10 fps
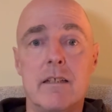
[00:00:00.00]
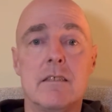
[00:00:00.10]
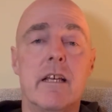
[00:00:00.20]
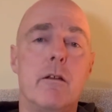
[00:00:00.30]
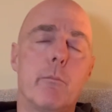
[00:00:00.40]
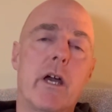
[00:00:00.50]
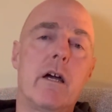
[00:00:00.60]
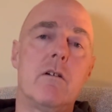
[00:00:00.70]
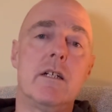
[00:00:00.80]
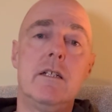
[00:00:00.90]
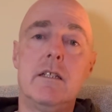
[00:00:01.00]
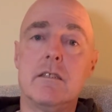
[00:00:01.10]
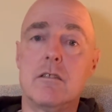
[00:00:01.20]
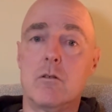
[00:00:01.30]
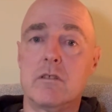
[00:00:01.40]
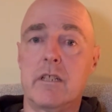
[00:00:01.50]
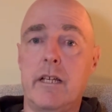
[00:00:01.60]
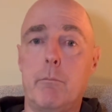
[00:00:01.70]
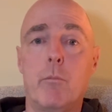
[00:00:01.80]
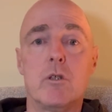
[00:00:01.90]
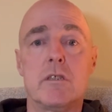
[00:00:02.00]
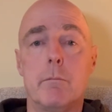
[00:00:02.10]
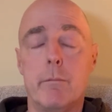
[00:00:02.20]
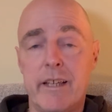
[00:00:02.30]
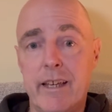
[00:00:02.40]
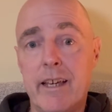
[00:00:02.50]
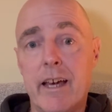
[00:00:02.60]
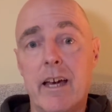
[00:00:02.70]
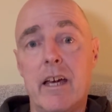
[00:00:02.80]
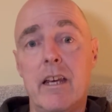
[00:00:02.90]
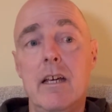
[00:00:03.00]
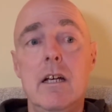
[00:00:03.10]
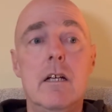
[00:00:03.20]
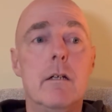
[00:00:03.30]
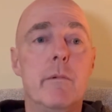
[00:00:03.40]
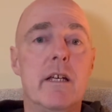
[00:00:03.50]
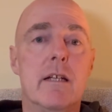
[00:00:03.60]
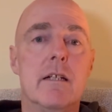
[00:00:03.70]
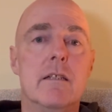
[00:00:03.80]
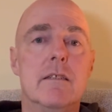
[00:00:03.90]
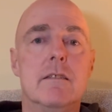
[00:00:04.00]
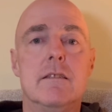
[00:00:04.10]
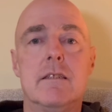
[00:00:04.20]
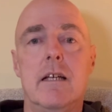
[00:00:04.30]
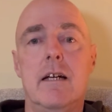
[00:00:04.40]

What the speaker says: stay in power as long as they possibly can, because